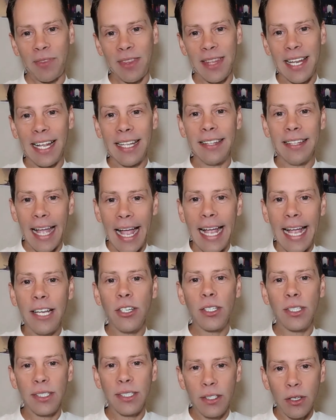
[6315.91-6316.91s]
That the
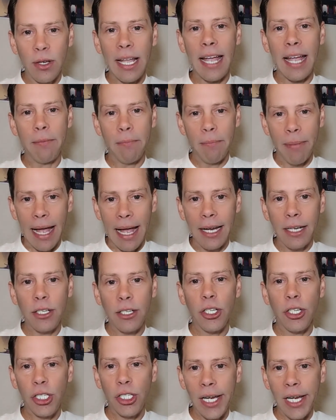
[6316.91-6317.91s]
angels who came back
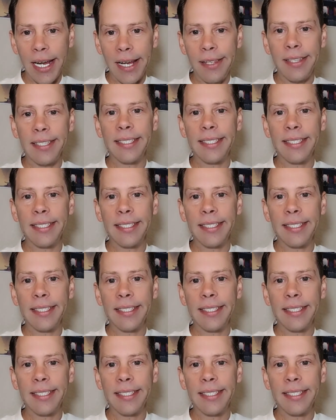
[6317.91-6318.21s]
to share